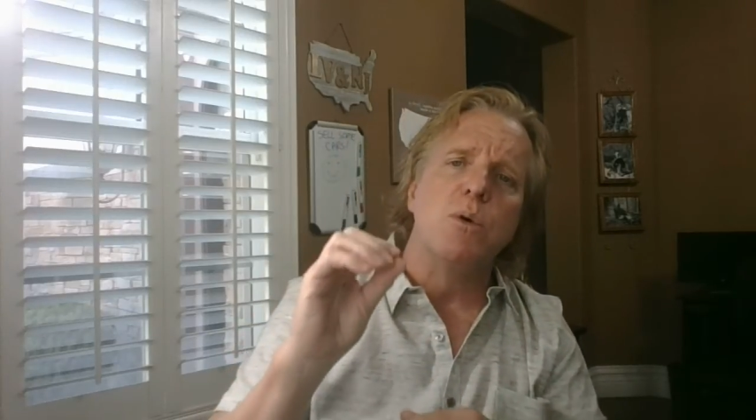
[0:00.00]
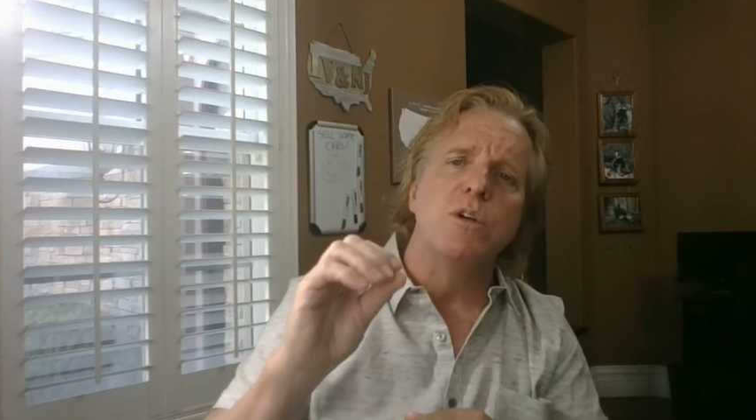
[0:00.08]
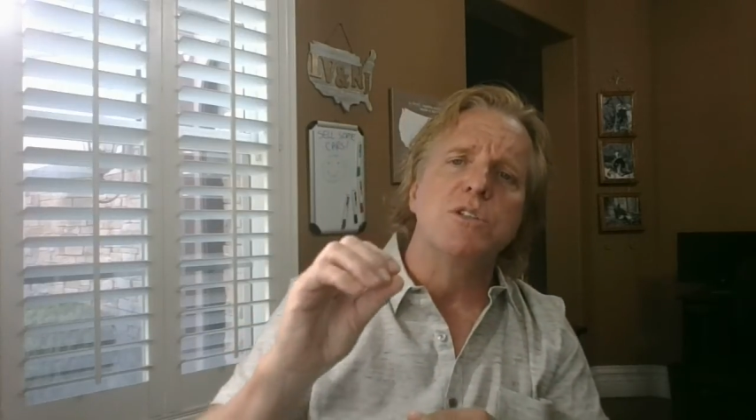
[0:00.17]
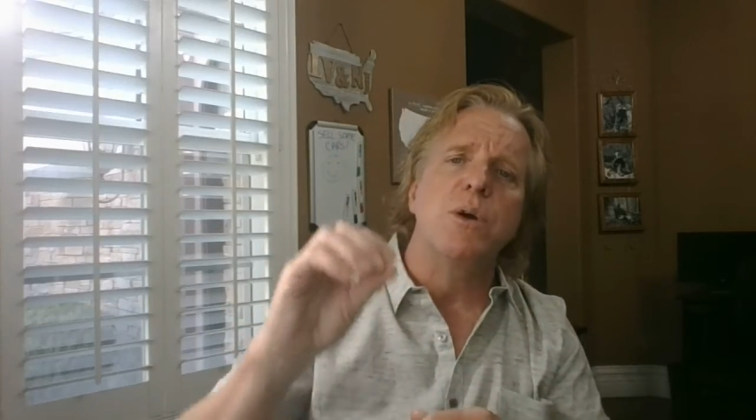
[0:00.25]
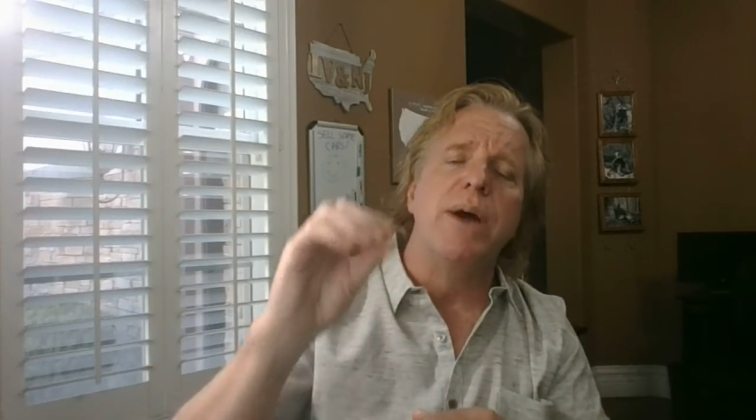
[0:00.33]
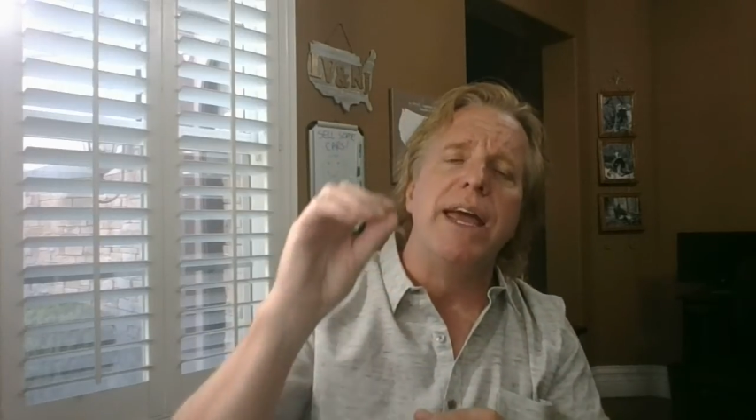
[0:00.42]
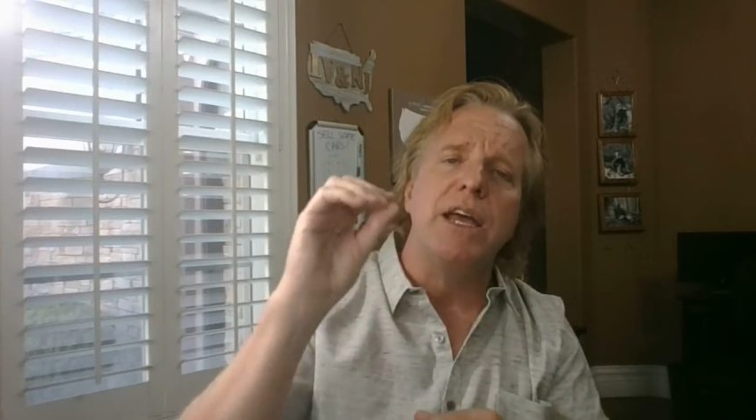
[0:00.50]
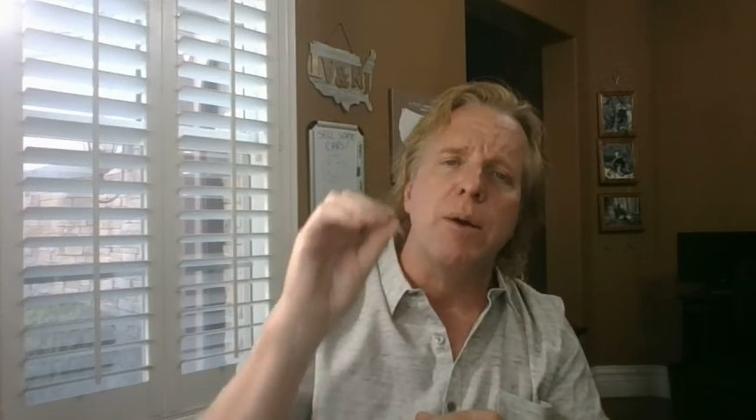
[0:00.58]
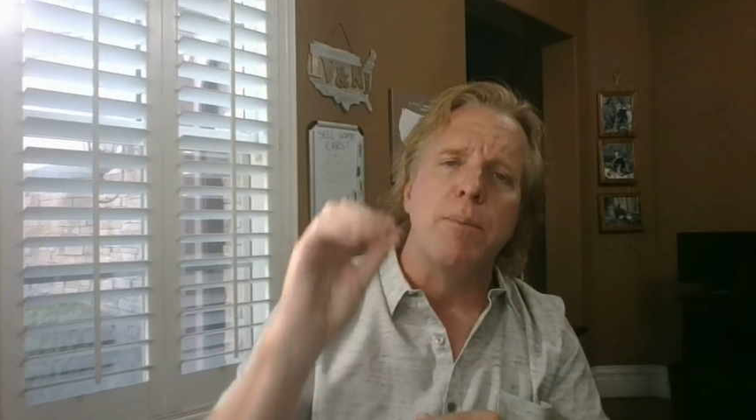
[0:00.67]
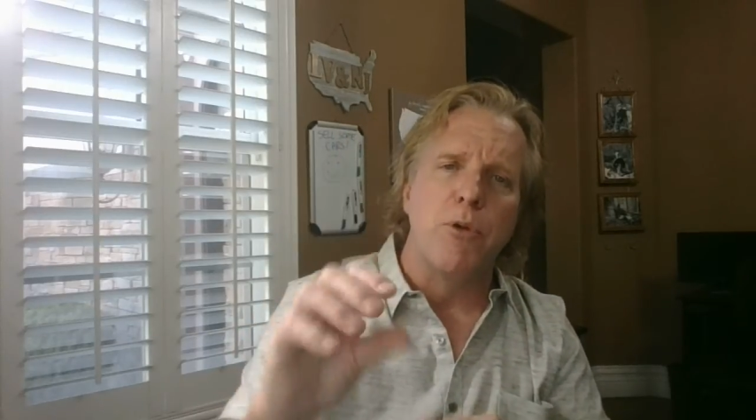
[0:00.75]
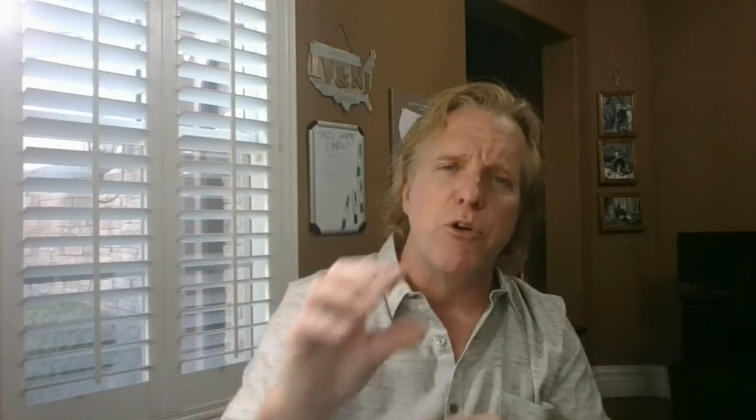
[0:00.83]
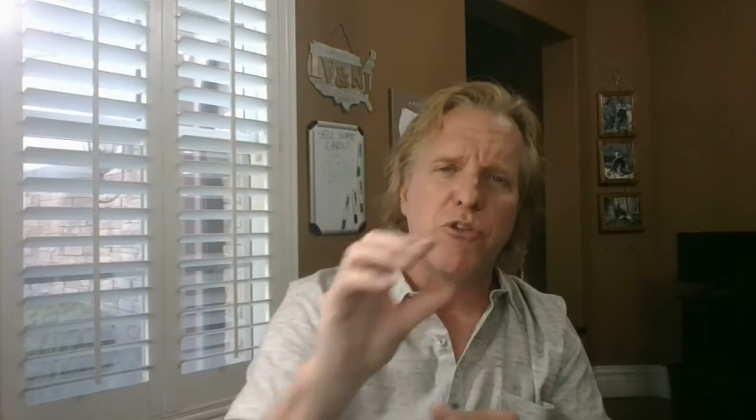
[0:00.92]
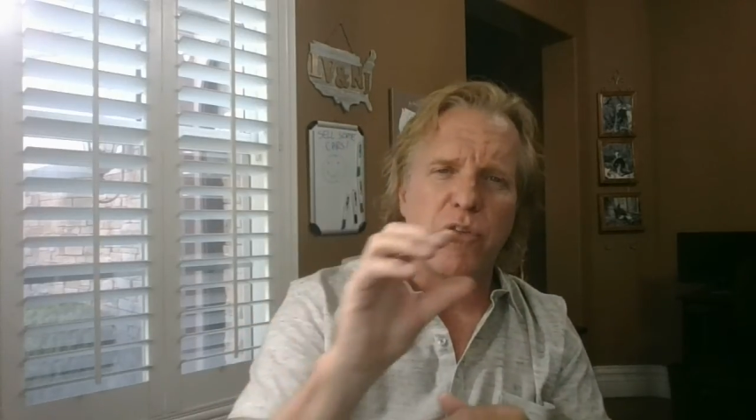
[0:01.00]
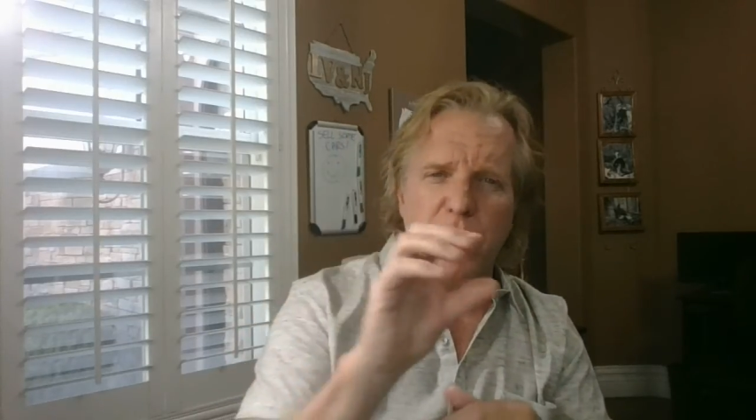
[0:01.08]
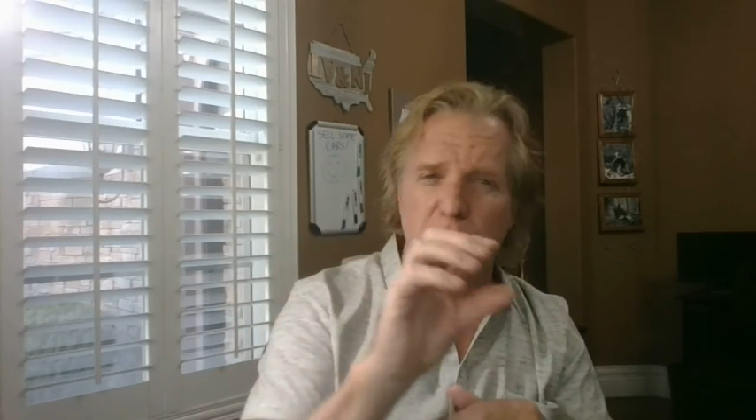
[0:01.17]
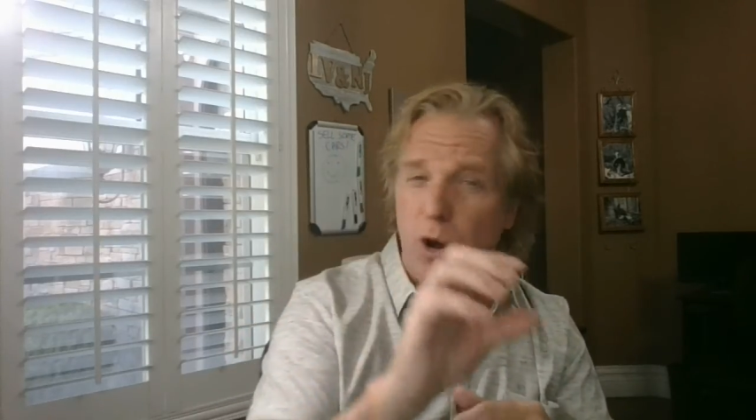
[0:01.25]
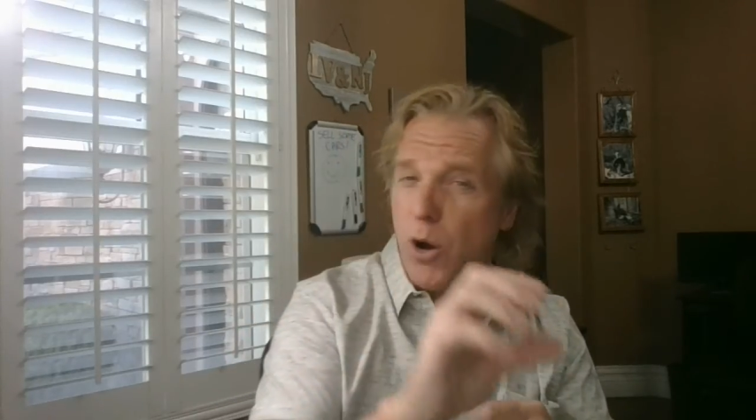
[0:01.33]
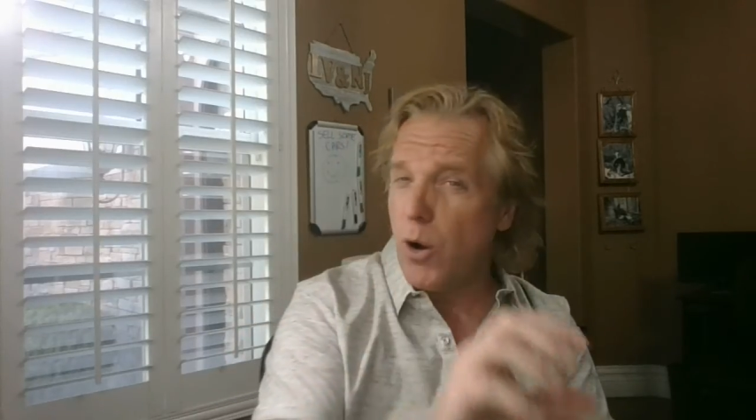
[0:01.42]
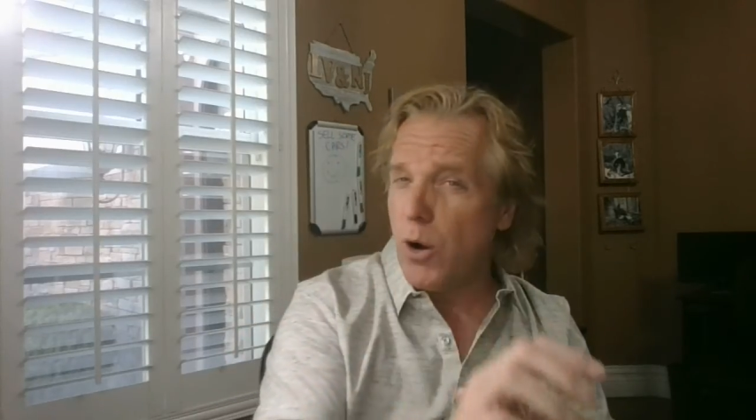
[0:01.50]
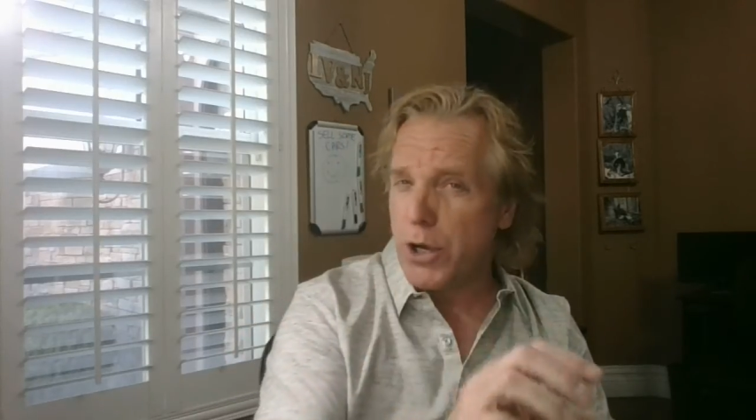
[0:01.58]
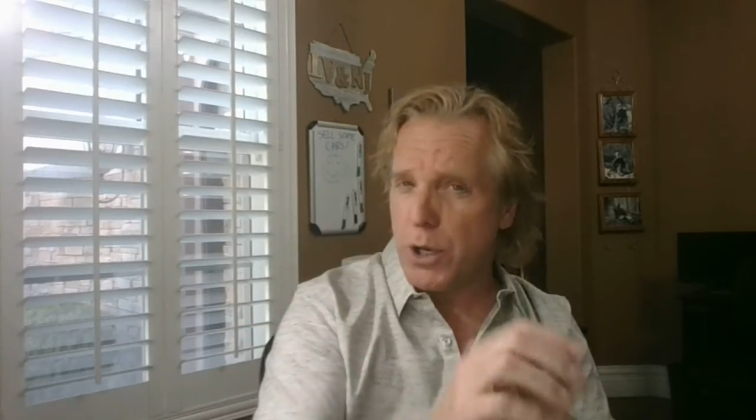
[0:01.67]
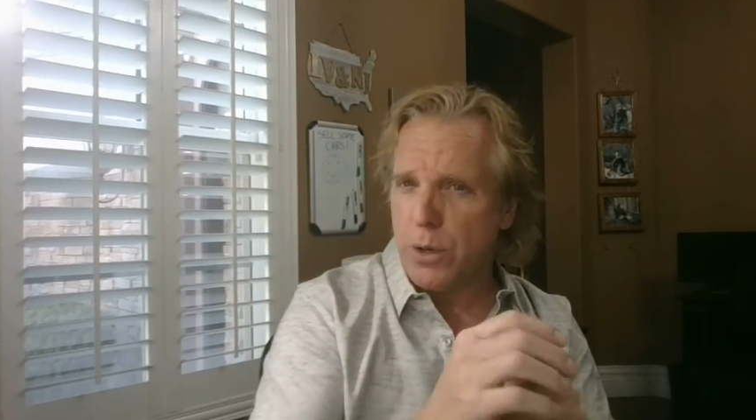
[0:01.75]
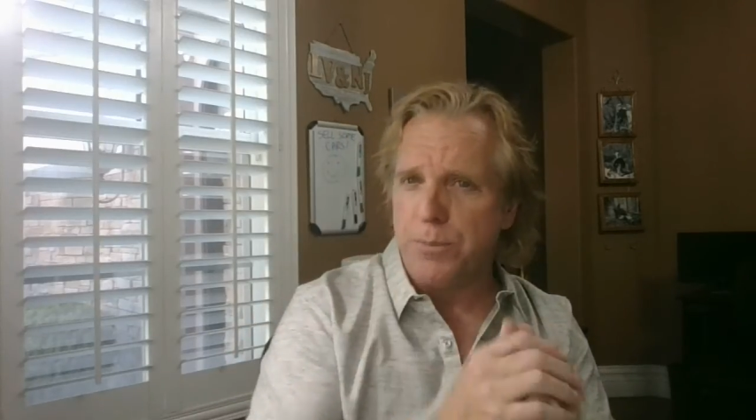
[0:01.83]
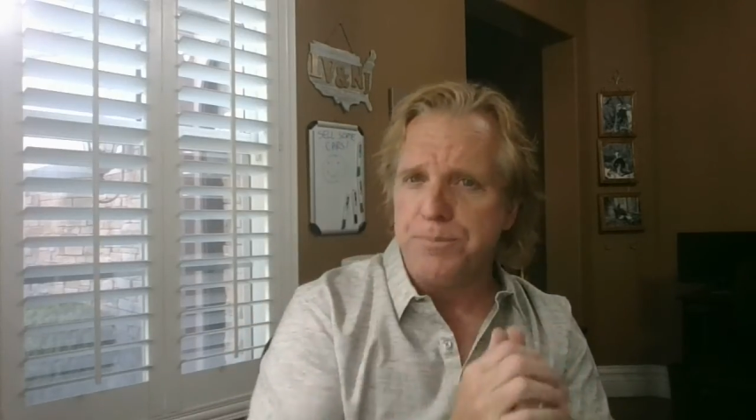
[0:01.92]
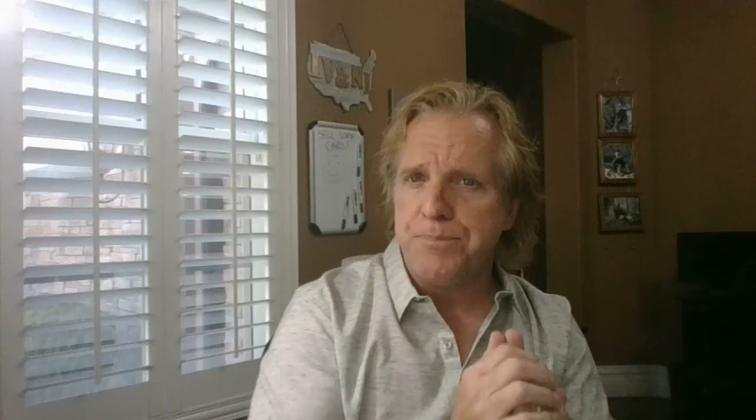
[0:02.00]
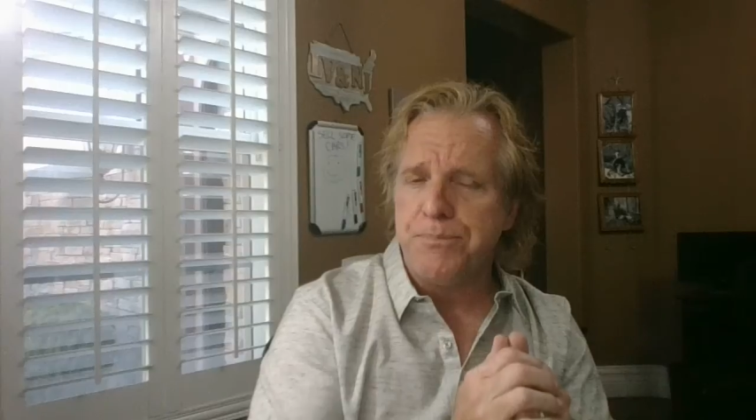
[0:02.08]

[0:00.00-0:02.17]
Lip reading: also a commercial auto.